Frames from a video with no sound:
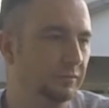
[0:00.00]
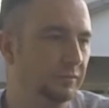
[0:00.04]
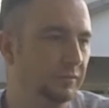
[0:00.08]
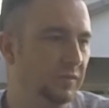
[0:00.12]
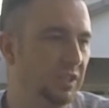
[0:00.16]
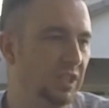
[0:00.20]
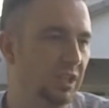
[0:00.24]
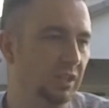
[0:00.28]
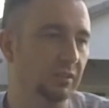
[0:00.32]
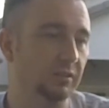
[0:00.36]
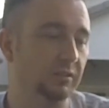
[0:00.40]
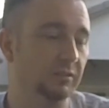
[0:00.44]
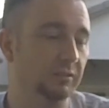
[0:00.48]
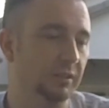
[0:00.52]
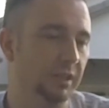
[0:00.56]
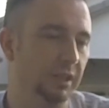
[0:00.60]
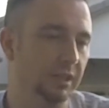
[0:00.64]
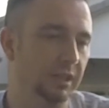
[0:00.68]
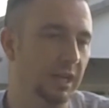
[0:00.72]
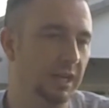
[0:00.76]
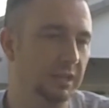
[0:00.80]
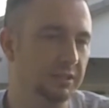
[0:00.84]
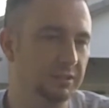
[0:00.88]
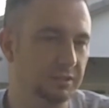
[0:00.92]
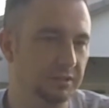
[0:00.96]
it
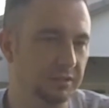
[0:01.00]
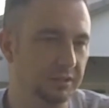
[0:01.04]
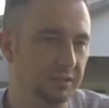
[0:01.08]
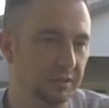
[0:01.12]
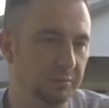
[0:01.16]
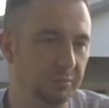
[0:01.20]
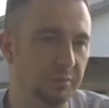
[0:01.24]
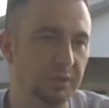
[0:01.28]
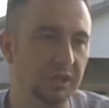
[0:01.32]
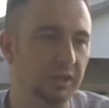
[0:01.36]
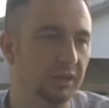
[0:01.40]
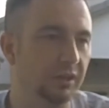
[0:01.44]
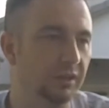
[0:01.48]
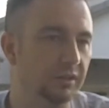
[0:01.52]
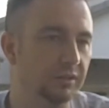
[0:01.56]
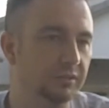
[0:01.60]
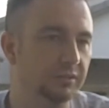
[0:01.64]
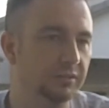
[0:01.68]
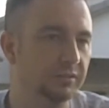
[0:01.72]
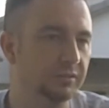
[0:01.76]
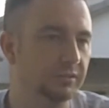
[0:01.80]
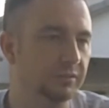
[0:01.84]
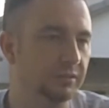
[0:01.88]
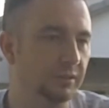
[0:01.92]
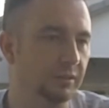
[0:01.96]
actually appears.
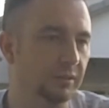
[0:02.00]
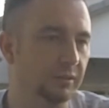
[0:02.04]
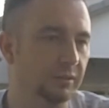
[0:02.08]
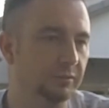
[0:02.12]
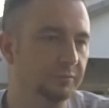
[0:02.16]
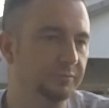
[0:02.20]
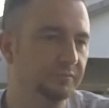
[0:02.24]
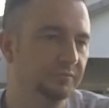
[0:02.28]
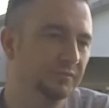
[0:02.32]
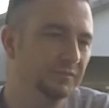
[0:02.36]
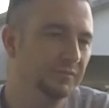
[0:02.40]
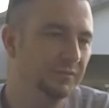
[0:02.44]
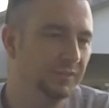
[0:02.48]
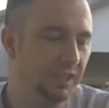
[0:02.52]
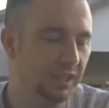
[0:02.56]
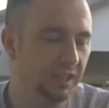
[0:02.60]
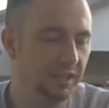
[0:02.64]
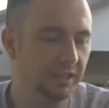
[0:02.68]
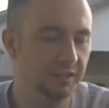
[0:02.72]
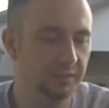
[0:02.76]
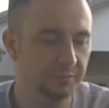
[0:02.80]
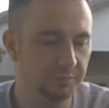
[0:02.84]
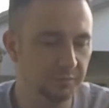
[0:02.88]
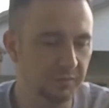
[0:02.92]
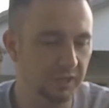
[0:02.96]
So
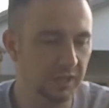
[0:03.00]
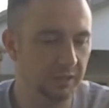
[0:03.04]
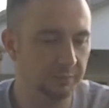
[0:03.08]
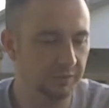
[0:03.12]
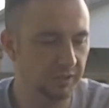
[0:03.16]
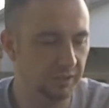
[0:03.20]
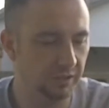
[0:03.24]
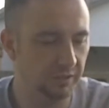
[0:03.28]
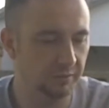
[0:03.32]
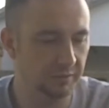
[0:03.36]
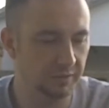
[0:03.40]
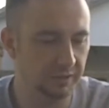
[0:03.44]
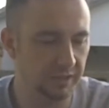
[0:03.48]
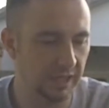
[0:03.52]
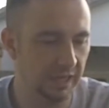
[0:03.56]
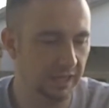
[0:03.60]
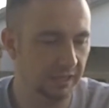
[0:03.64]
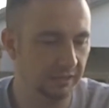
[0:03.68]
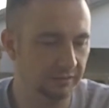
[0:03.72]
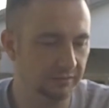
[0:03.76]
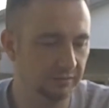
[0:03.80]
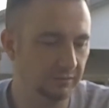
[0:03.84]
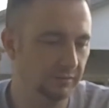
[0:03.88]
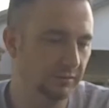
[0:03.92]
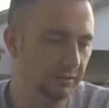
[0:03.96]
I'm good with
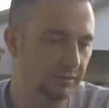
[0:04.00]
that.